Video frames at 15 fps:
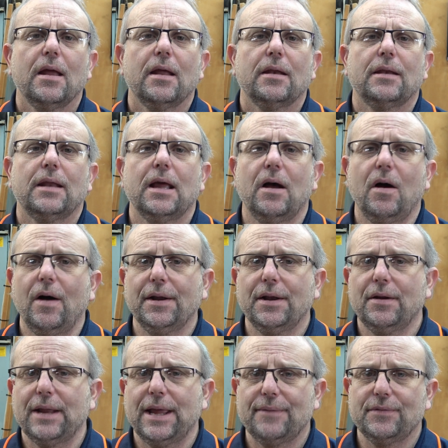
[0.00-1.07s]
Now I
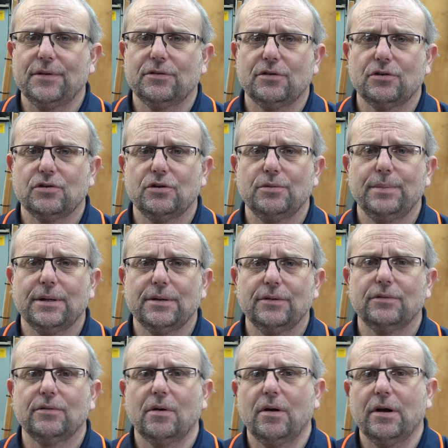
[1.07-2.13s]
don't have this issue
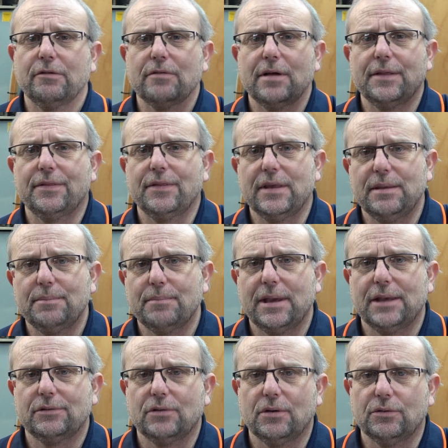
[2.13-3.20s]
because I run the
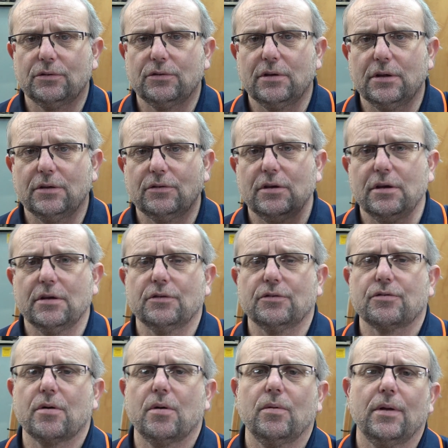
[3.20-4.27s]
Masso C N C
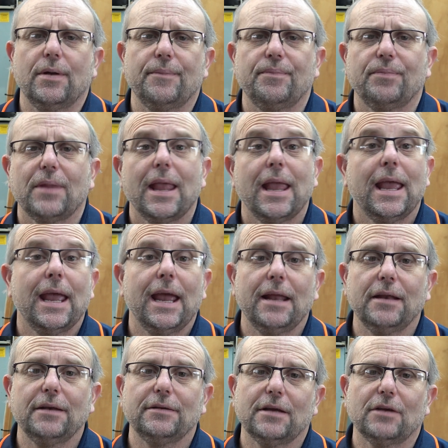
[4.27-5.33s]
Controller and
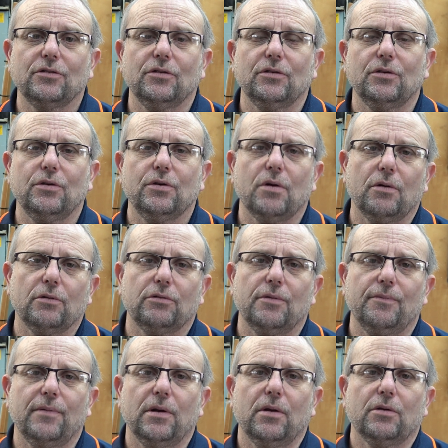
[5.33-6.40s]
it doesn't do
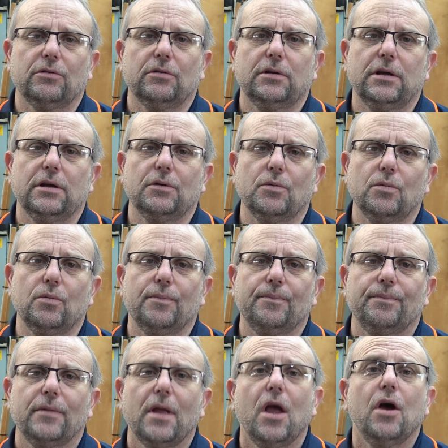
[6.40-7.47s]
constant velocity at all.
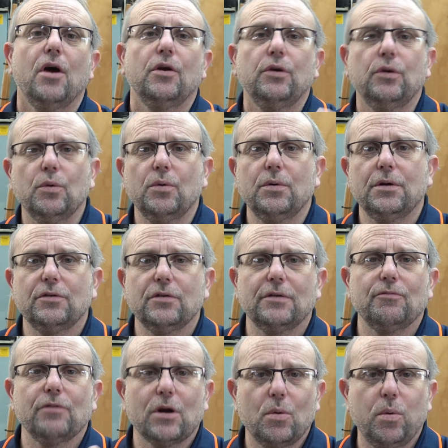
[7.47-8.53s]
Nor does it
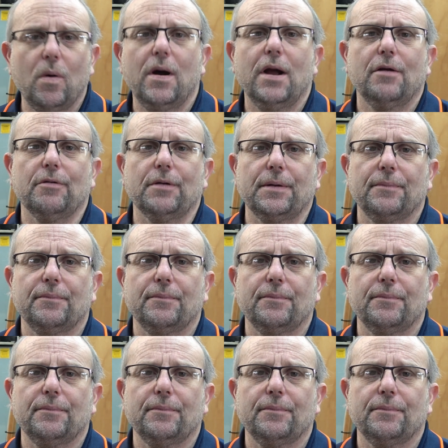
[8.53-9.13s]
require it.